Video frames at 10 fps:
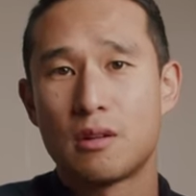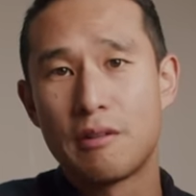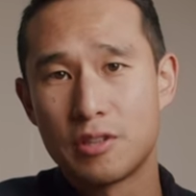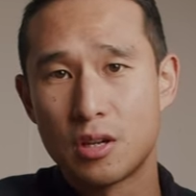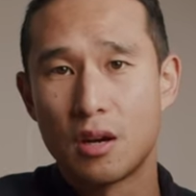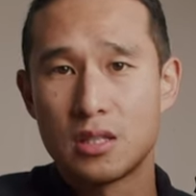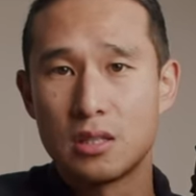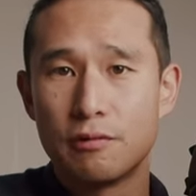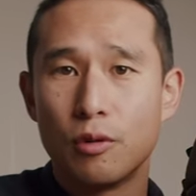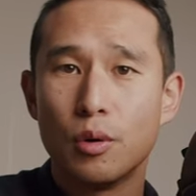are
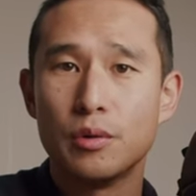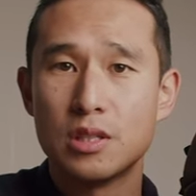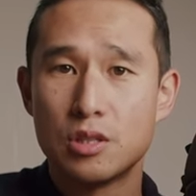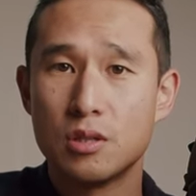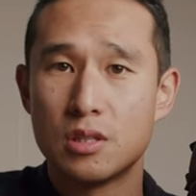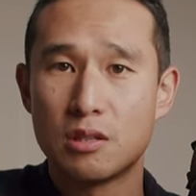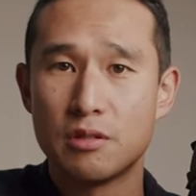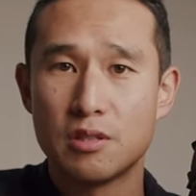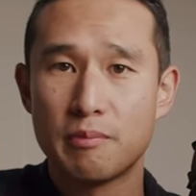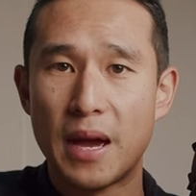advertising for this new
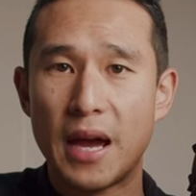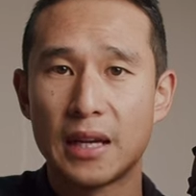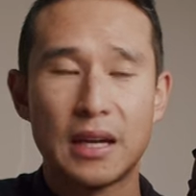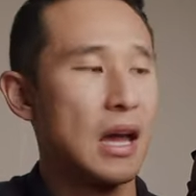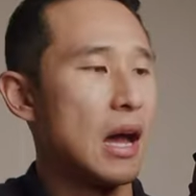series of bag